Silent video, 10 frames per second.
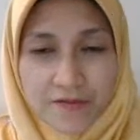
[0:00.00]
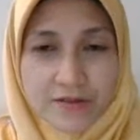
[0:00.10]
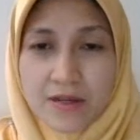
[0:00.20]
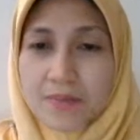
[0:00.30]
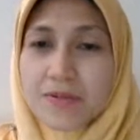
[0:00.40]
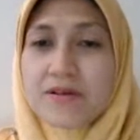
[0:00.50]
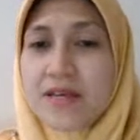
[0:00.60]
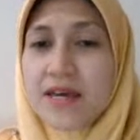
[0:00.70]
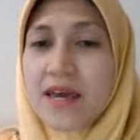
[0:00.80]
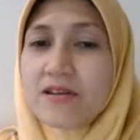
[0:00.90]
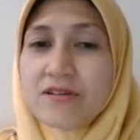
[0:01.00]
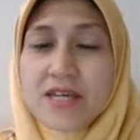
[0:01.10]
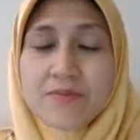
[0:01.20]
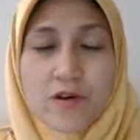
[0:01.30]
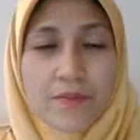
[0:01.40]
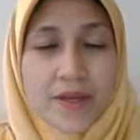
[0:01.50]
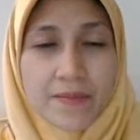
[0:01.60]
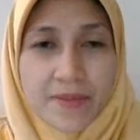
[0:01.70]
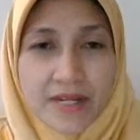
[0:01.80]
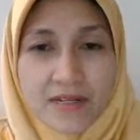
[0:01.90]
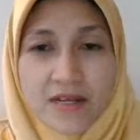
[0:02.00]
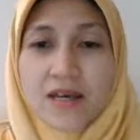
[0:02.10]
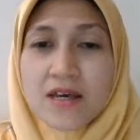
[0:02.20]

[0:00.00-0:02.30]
For example, they cannot keep commitment